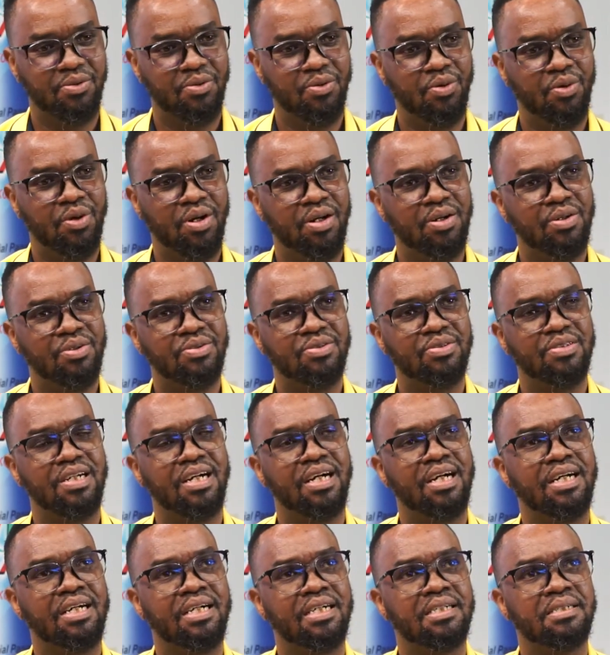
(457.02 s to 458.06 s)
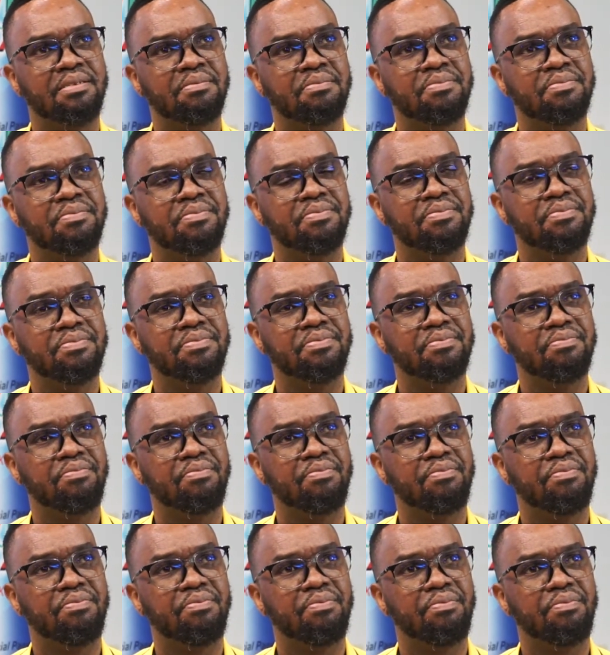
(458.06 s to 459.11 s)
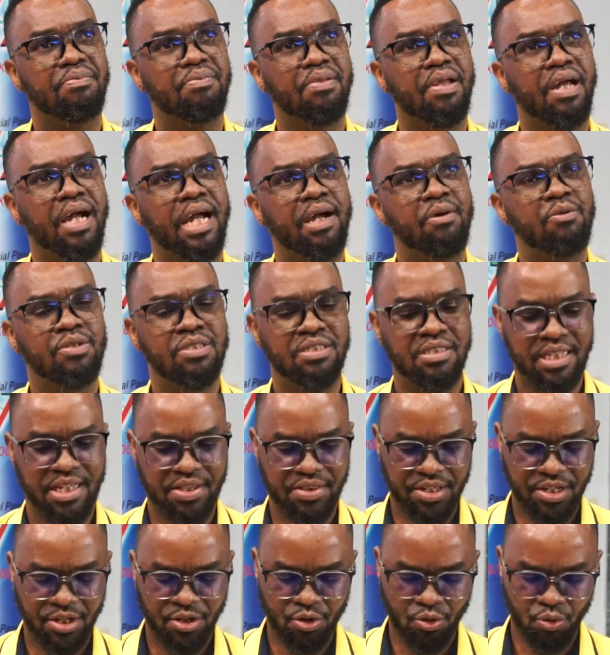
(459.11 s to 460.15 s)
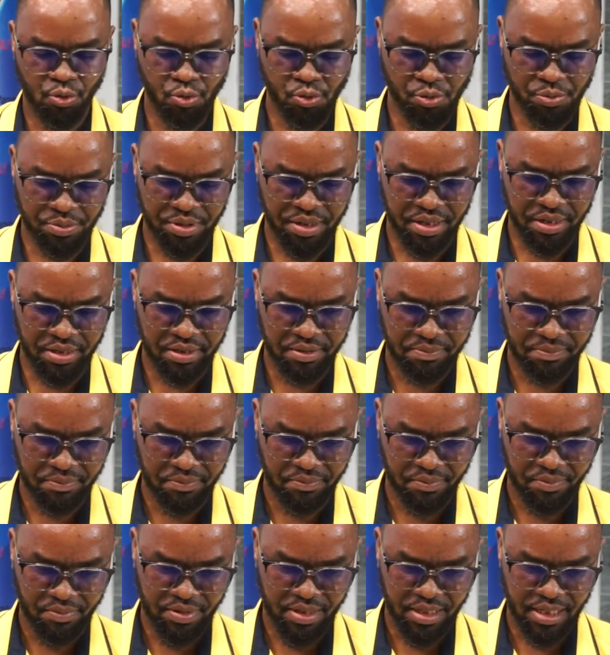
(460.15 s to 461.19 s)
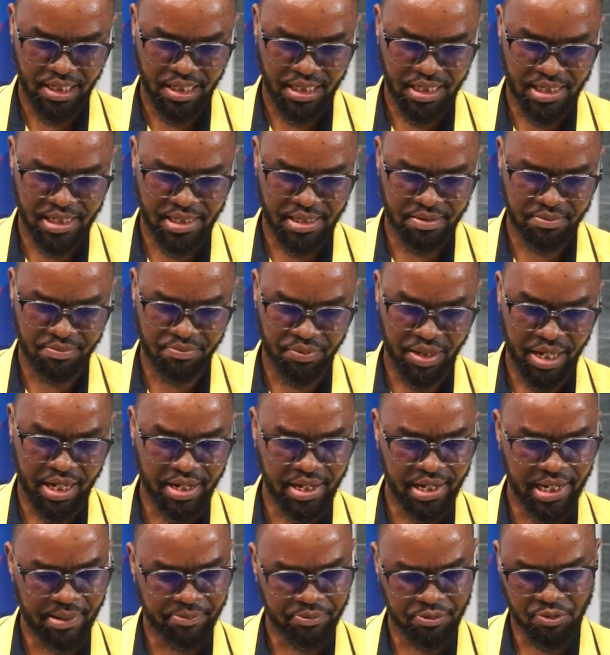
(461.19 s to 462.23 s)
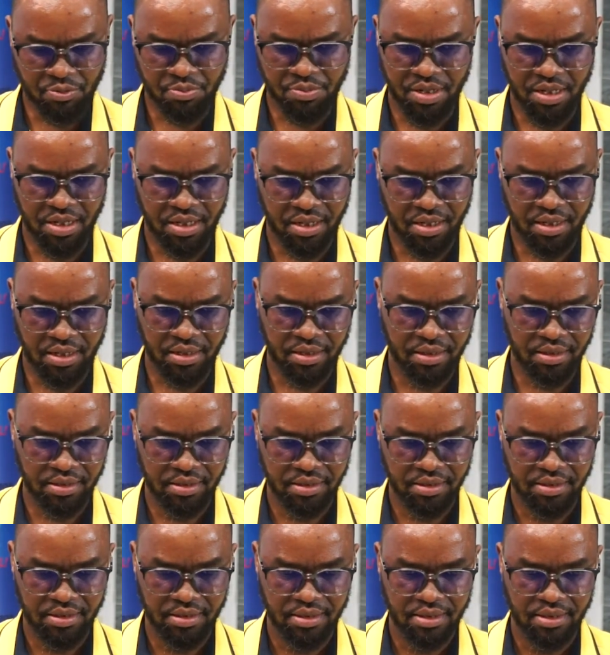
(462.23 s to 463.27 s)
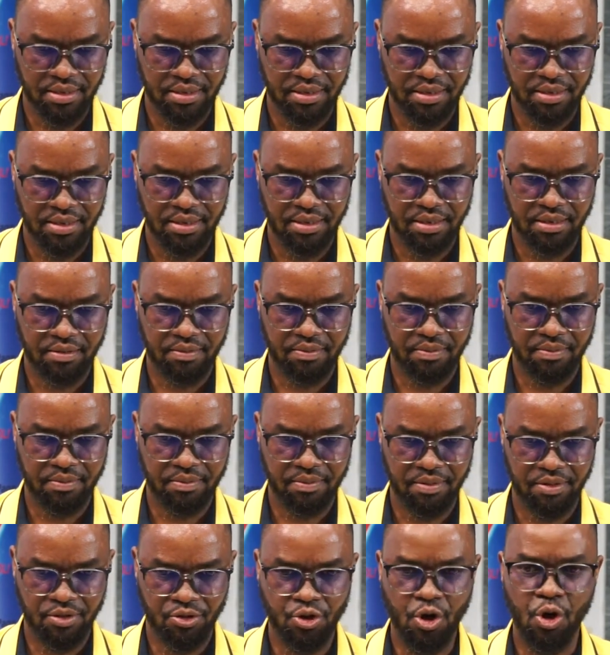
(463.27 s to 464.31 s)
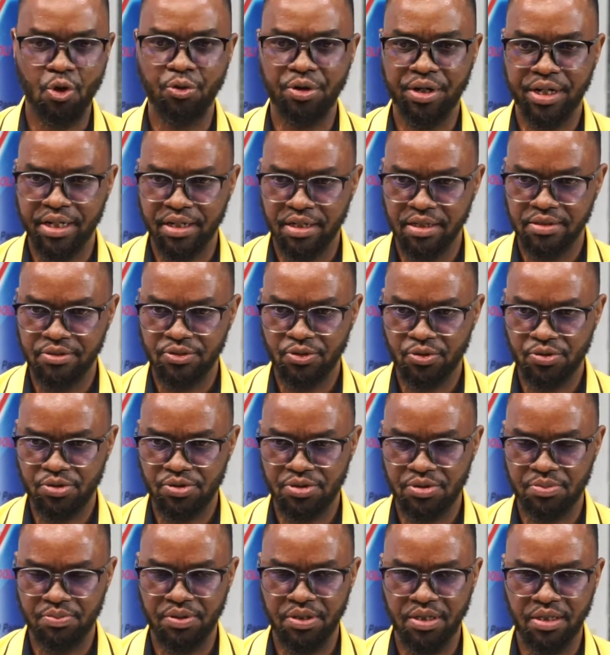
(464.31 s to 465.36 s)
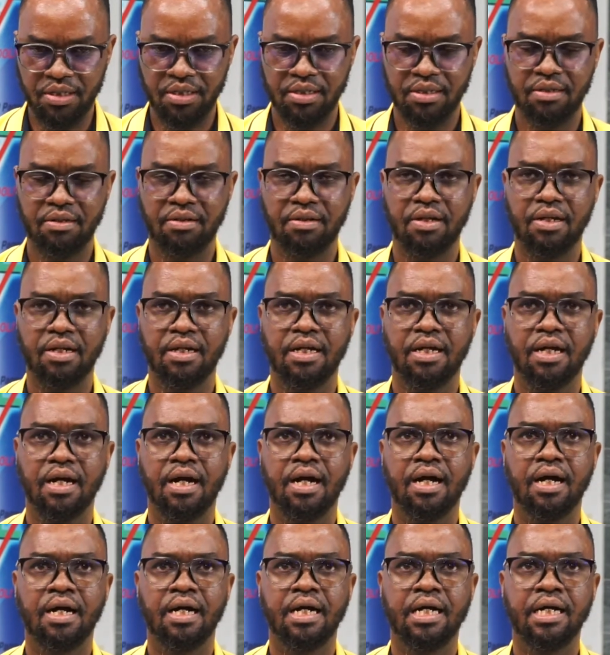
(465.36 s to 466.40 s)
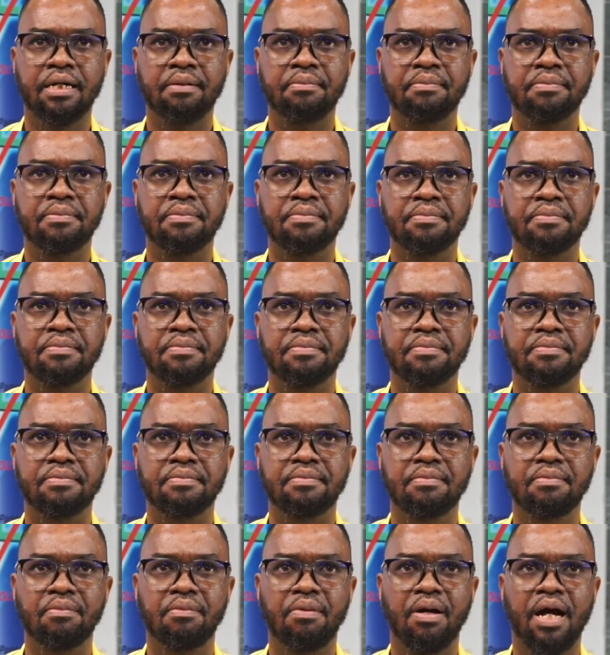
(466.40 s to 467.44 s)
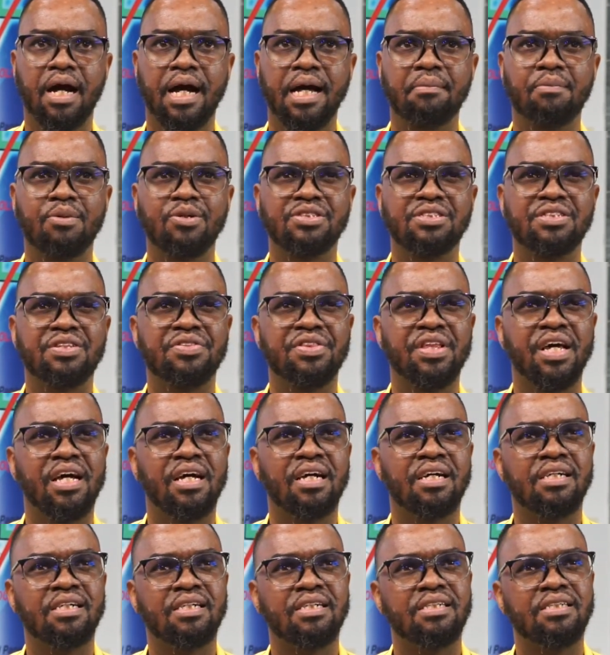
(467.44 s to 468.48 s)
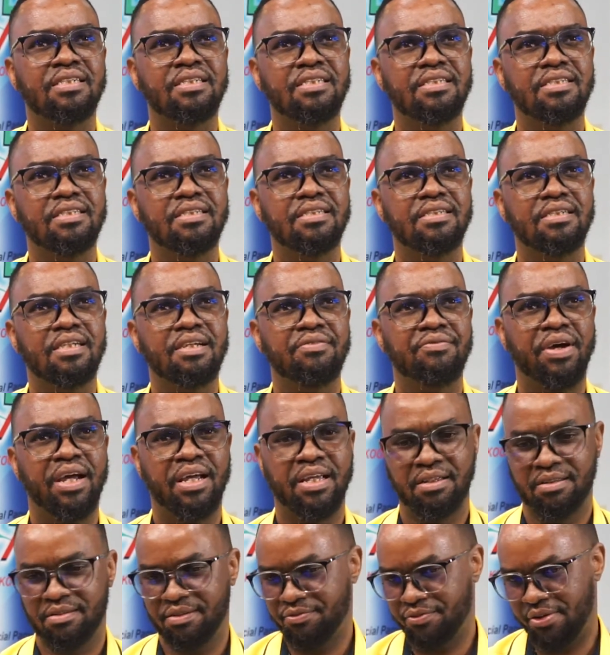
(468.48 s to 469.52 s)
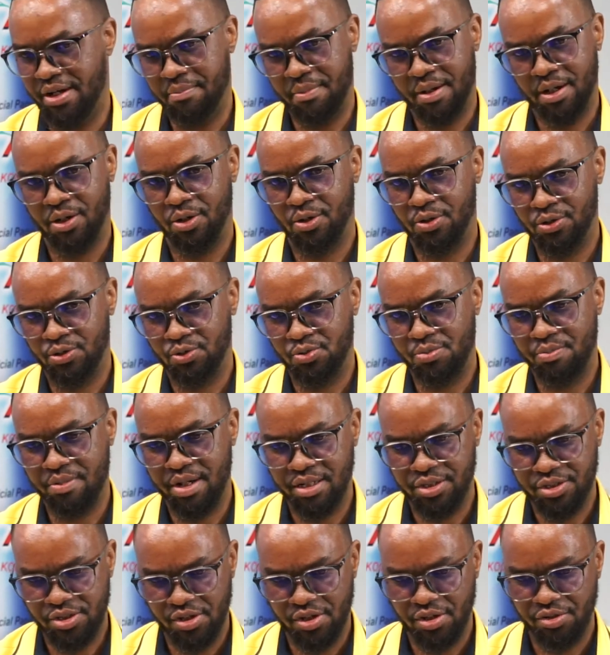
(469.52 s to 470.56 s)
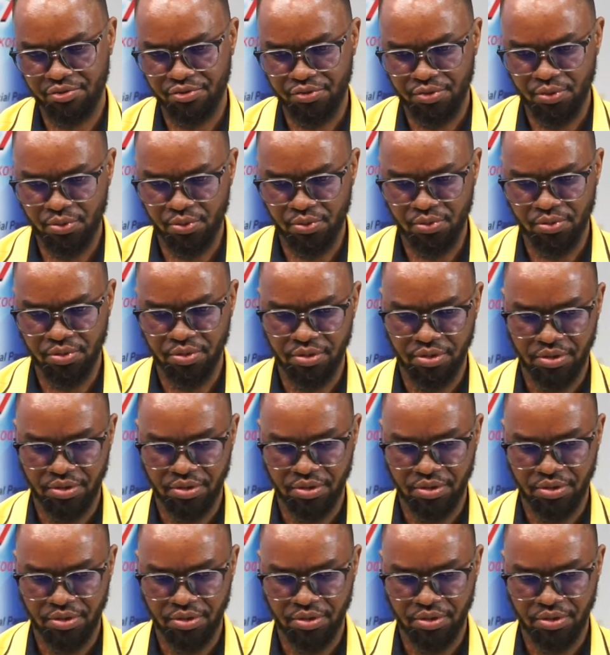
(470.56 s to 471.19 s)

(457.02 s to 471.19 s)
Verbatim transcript: Wow. Um, I would say they grew me. Um, they kept me grounded, so to speak. Um, I must thank, if, I, if I'm allowed to mention a few,